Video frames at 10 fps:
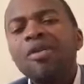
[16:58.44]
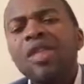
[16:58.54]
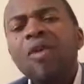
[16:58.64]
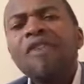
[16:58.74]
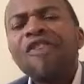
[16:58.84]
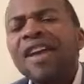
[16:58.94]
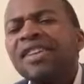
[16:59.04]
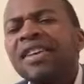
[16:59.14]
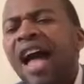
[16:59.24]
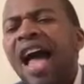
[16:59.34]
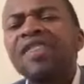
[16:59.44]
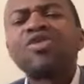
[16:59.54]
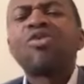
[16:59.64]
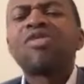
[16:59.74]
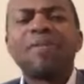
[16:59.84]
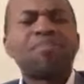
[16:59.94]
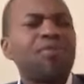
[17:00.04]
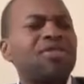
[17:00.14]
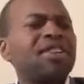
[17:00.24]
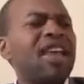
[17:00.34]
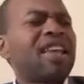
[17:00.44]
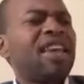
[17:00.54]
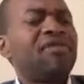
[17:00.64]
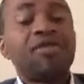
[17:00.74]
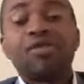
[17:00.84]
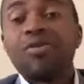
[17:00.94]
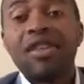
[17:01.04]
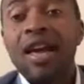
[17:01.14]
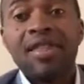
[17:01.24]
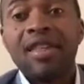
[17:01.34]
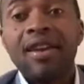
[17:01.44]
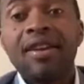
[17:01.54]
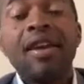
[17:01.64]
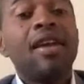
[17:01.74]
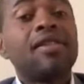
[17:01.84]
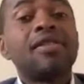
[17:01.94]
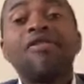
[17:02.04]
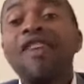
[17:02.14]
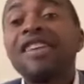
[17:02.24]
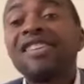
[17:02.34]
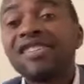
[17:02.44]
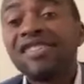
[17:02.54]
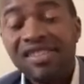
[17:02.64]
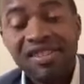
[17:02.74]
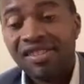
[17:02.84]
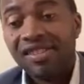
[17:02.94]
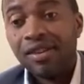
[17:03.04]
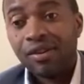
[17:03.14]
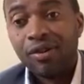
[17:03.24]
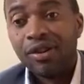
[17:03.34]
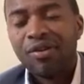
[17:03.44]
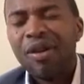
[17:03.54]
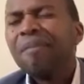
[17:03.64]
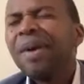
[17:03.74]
they were fighting. I took that portrait, I gave it to the other lady. The fighting ceased, glory to God.